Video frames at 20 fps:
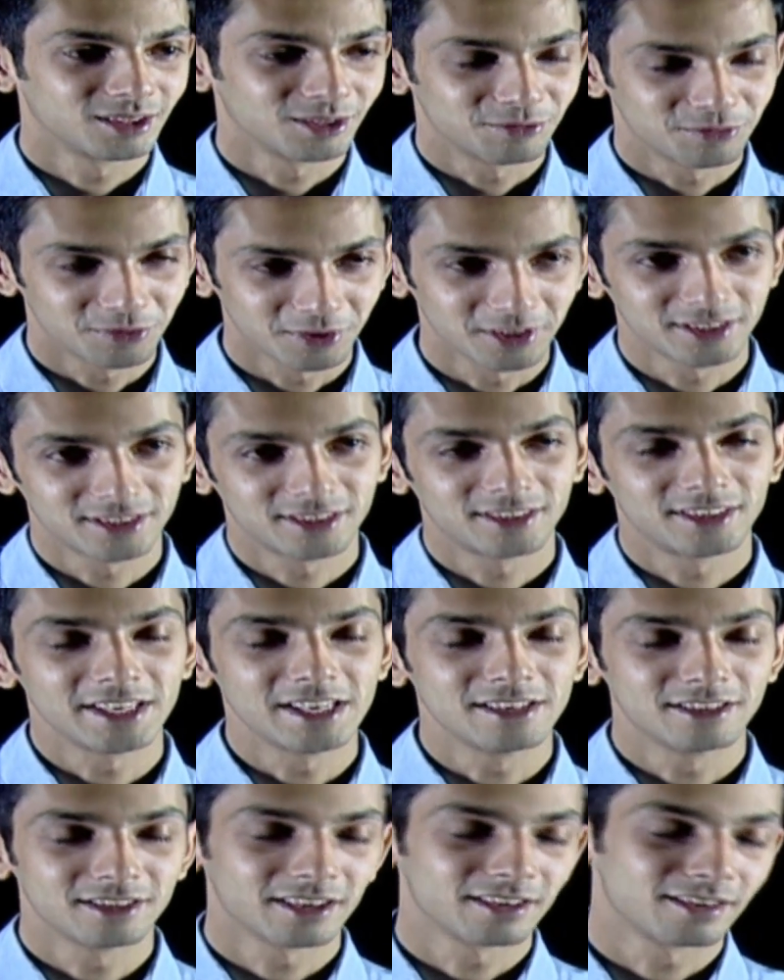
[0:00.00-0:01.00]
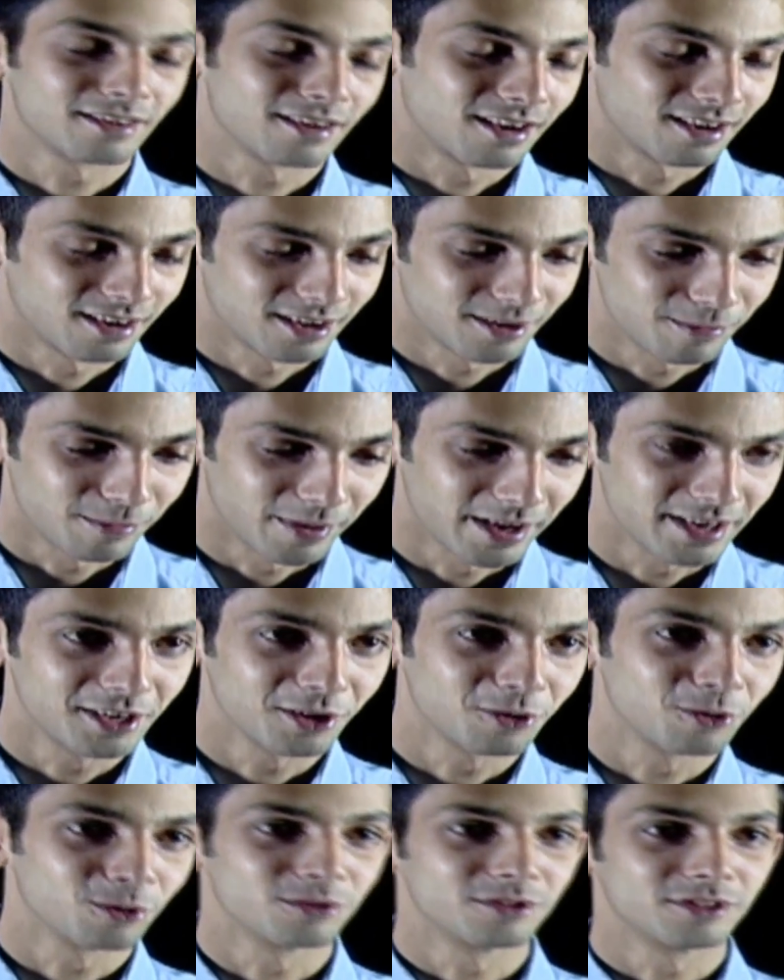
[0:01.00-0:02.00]
The first teaser,
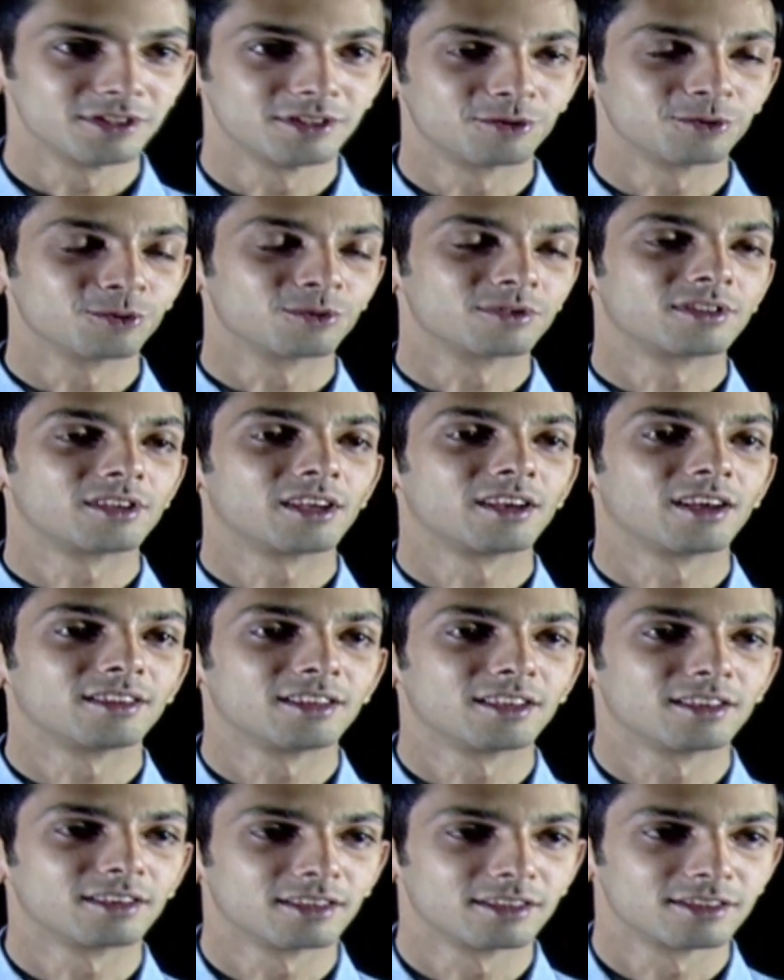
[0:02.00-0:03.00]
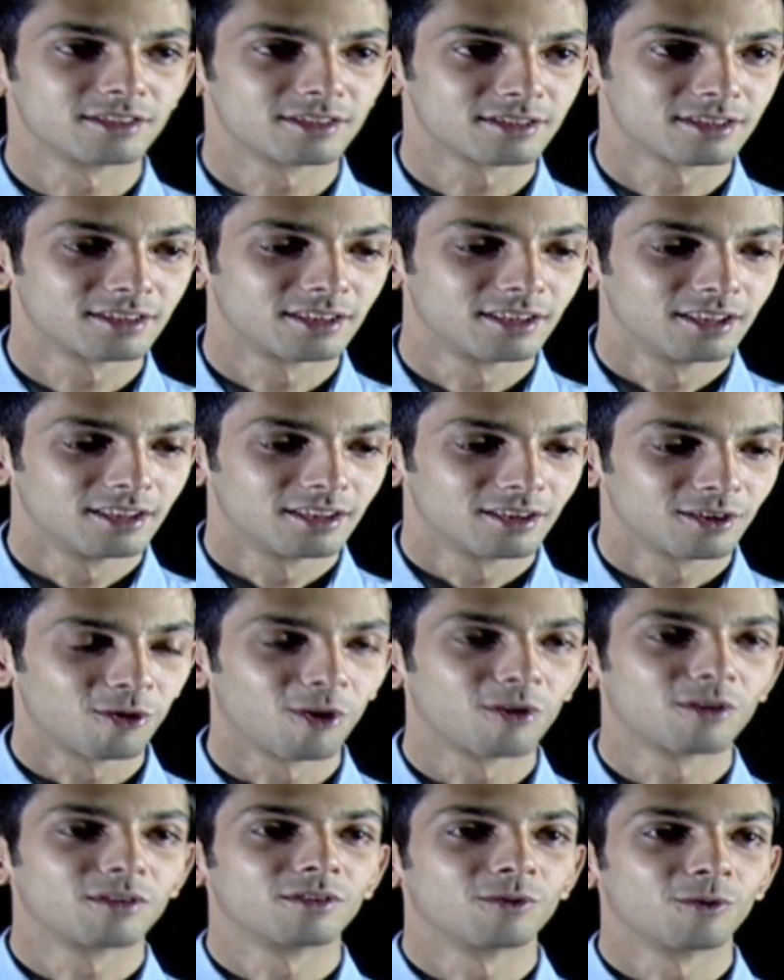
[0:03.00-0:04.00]
Baitakochi Chuste, I think it's
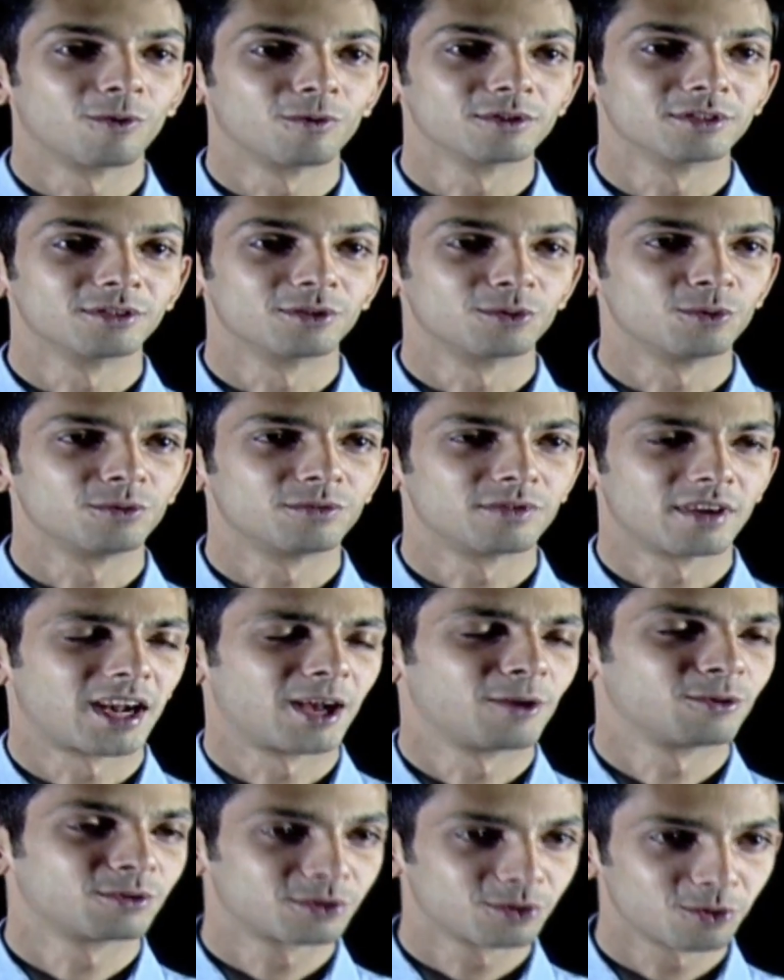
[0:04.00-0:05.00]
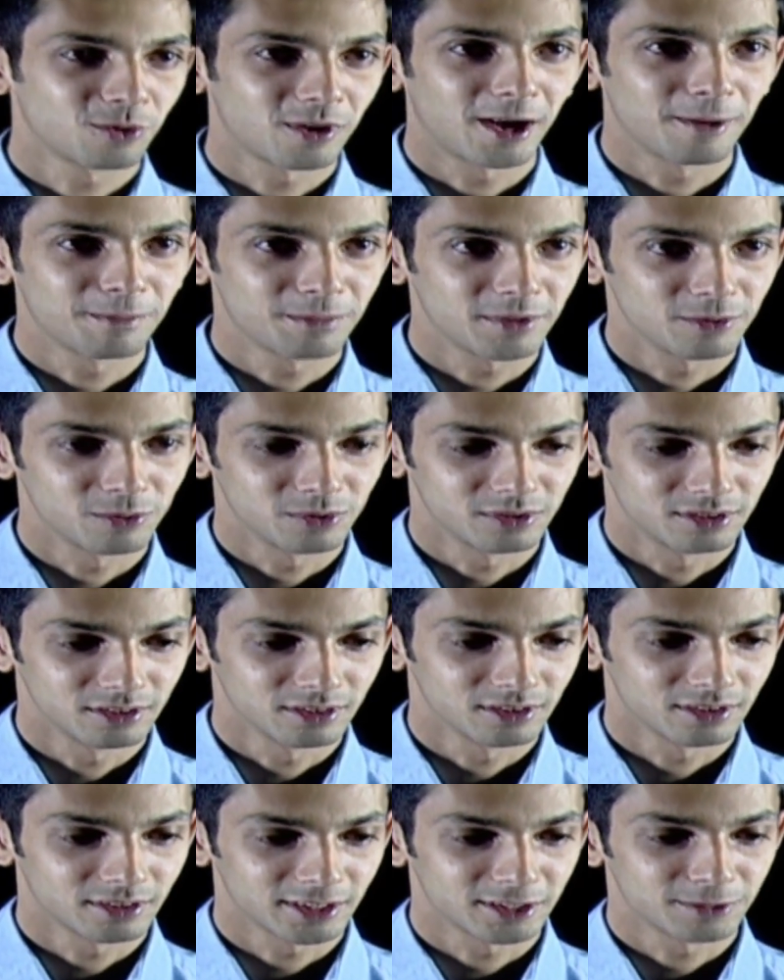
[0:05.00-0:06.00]
gone over the roof, and I was so happy with
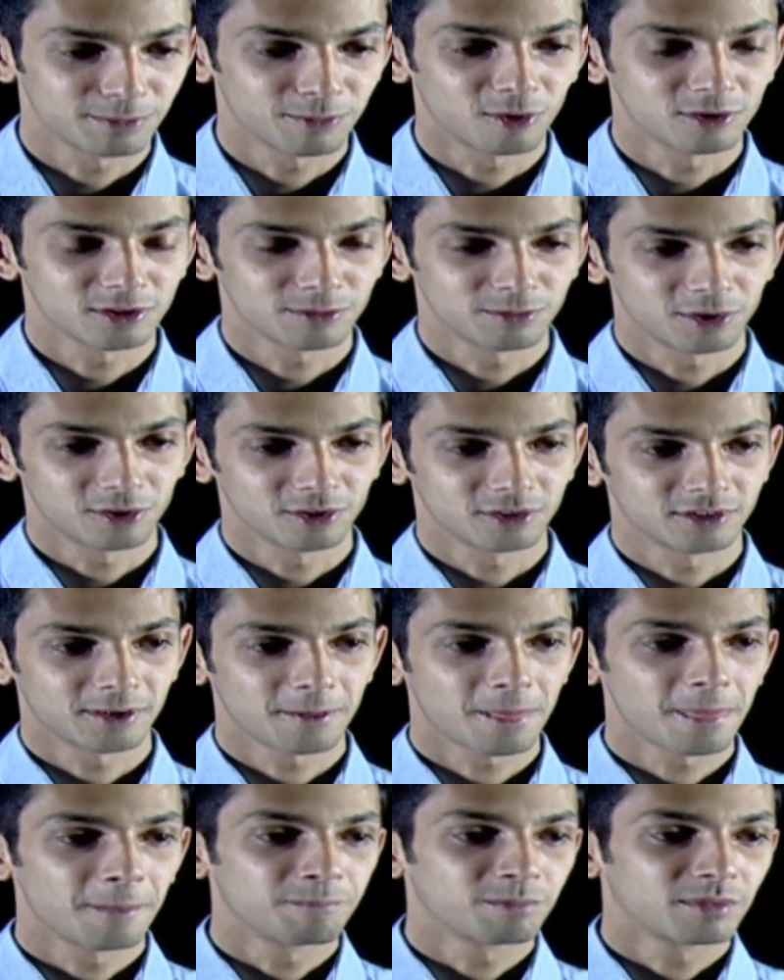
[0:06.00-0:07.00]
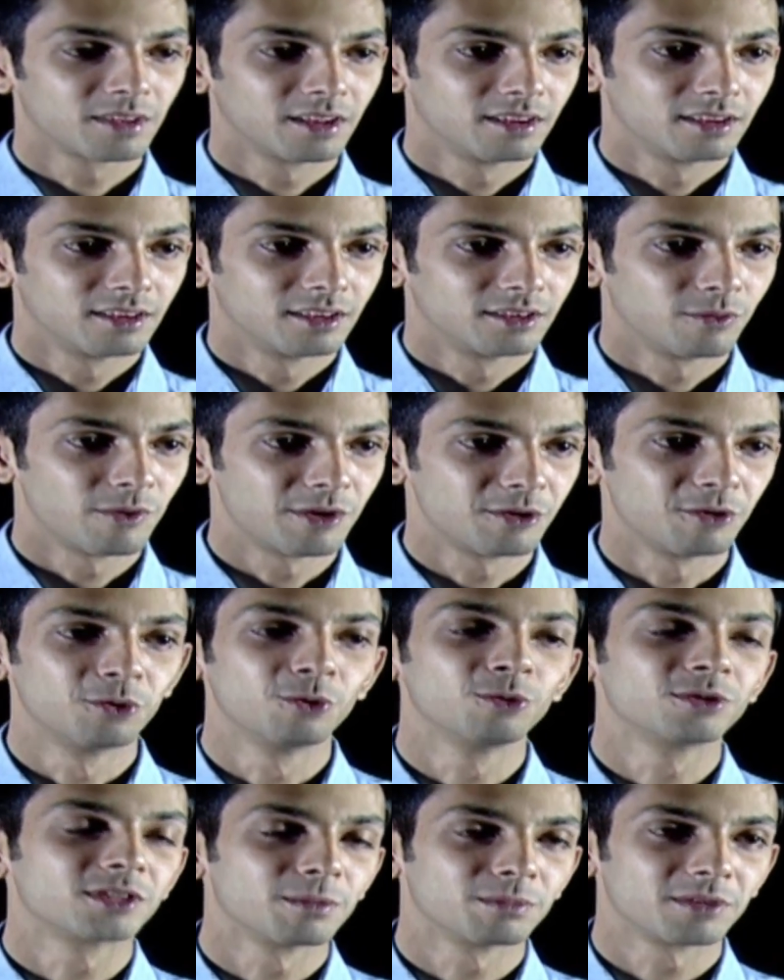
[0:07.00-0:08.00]
the response, because when you
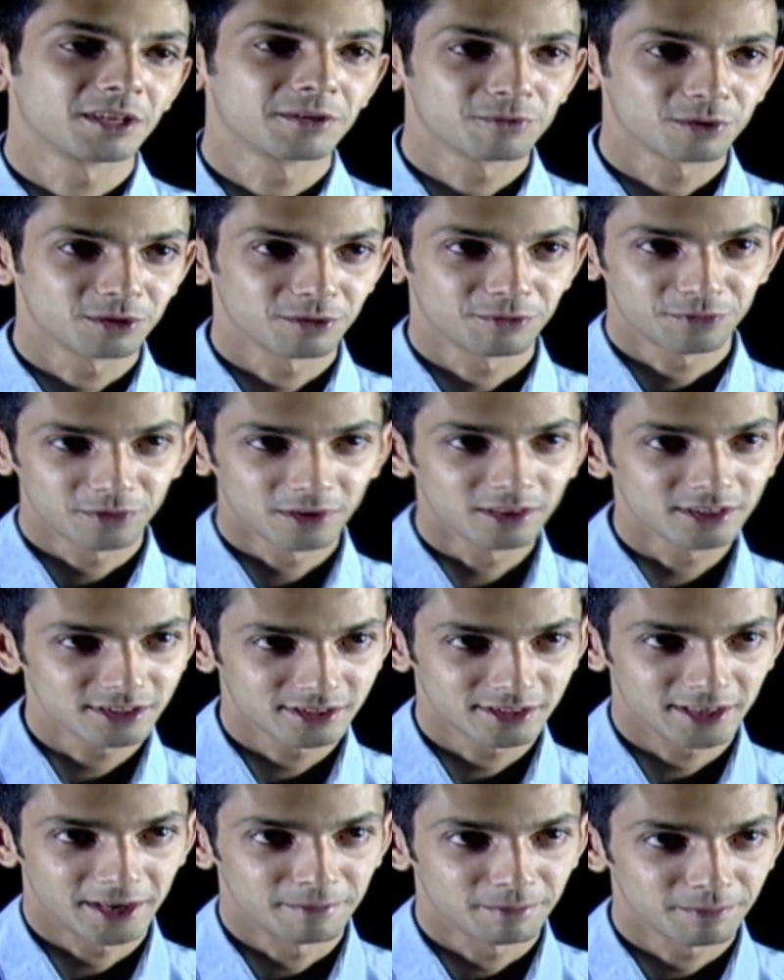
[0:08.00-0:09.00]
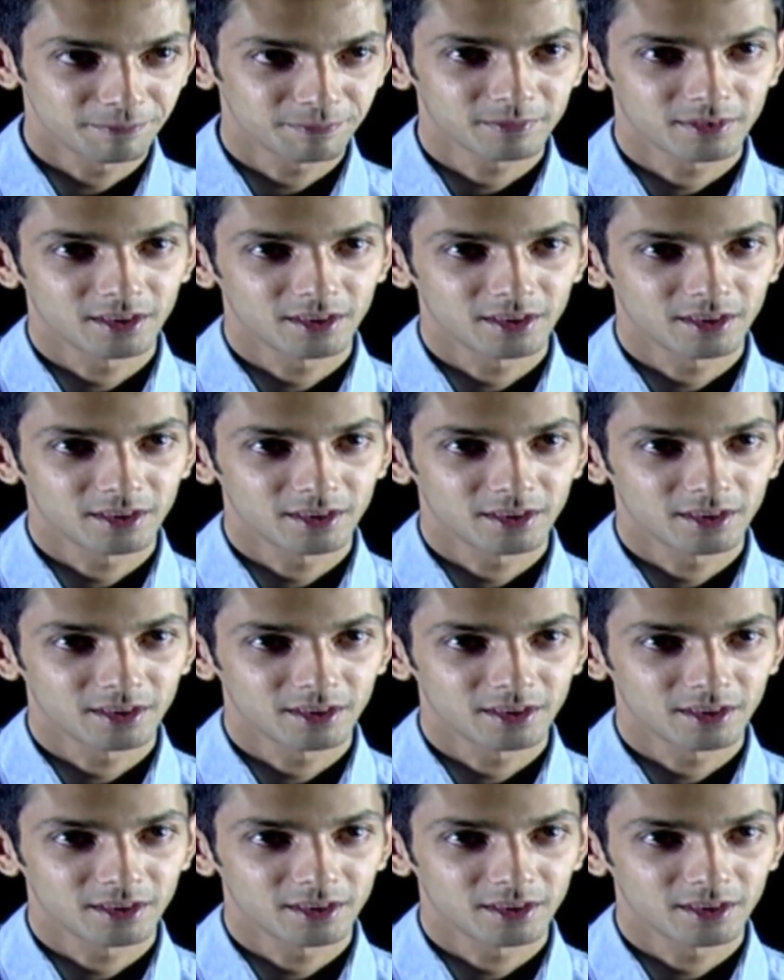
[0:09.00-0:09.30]
do something for the first time